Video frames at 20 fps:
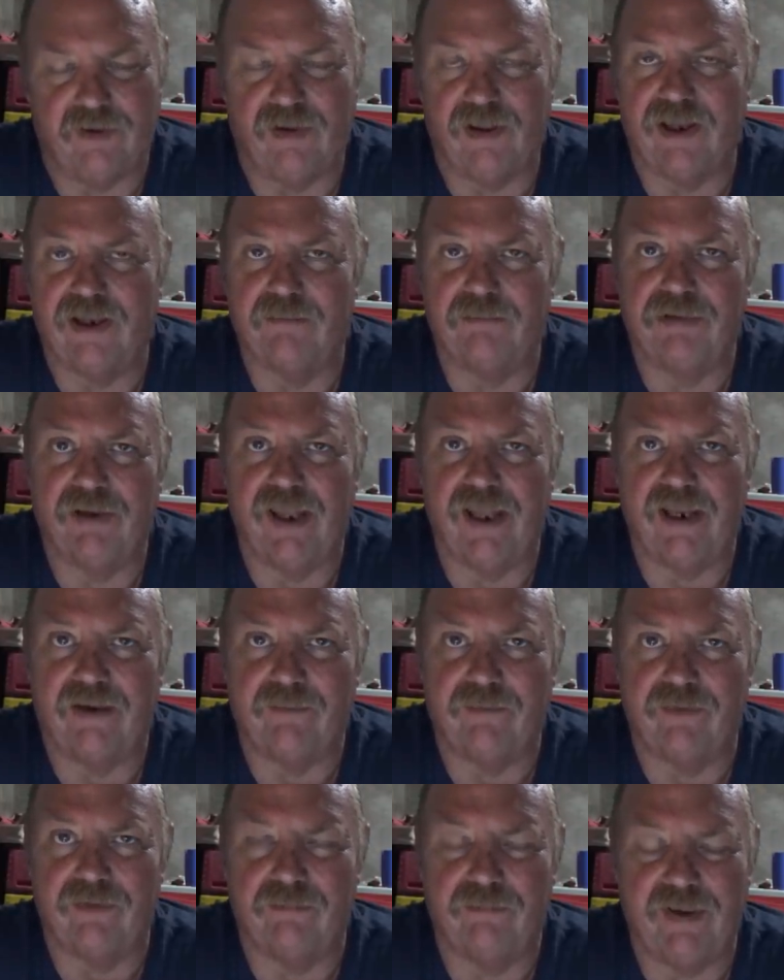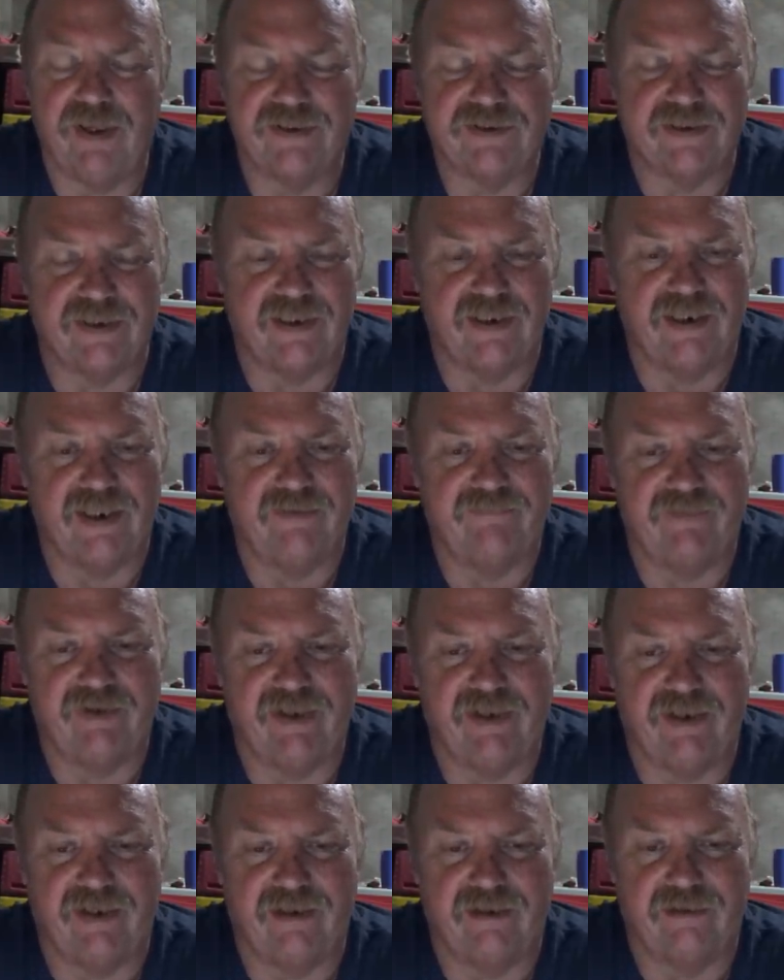and Blake were basically living
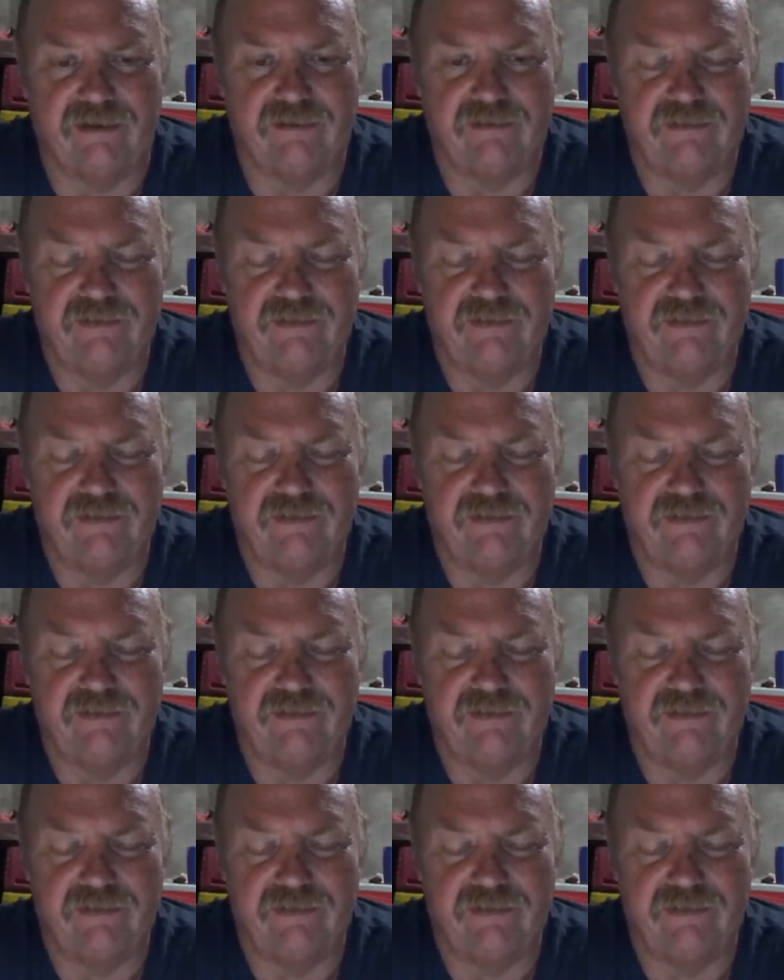in a